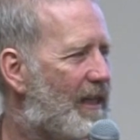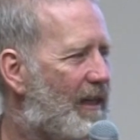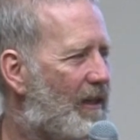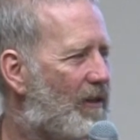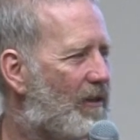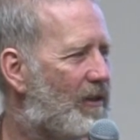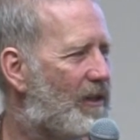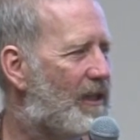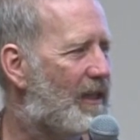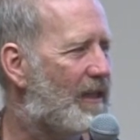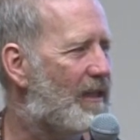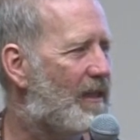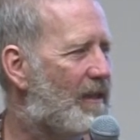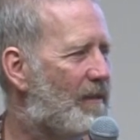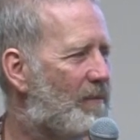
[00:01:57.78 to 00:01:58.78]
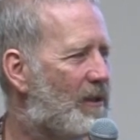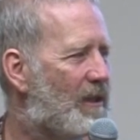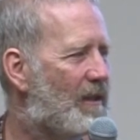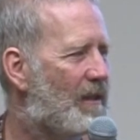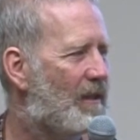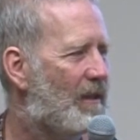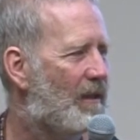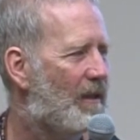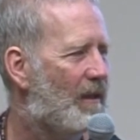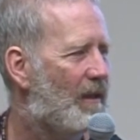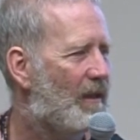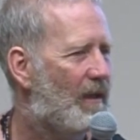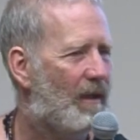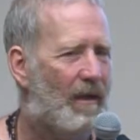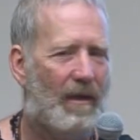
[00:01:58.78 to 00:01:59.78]
the ecosystems,
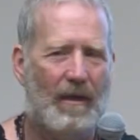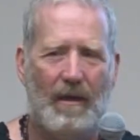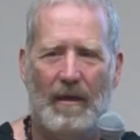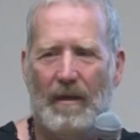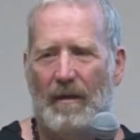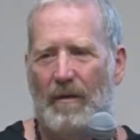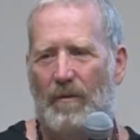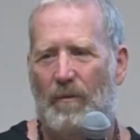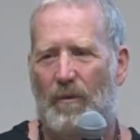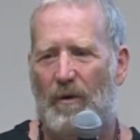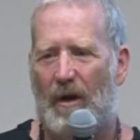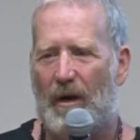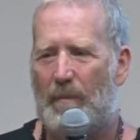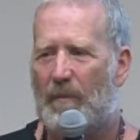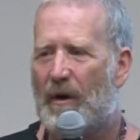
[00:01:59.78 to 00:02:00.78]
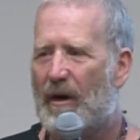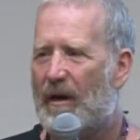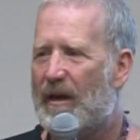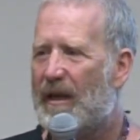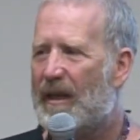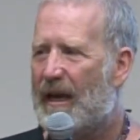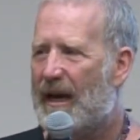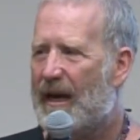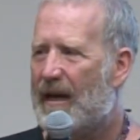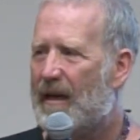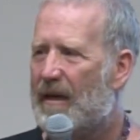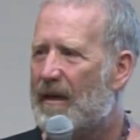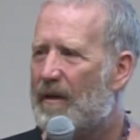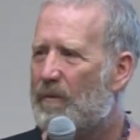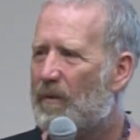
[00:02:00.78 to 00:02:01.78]
and we're all part of
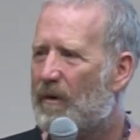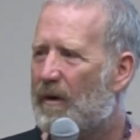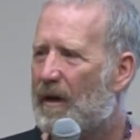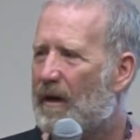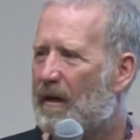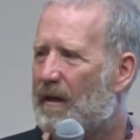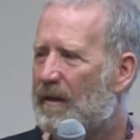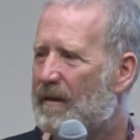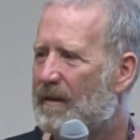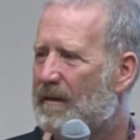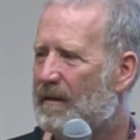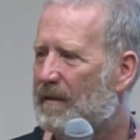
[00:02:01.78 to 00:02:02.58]
that, and we're all,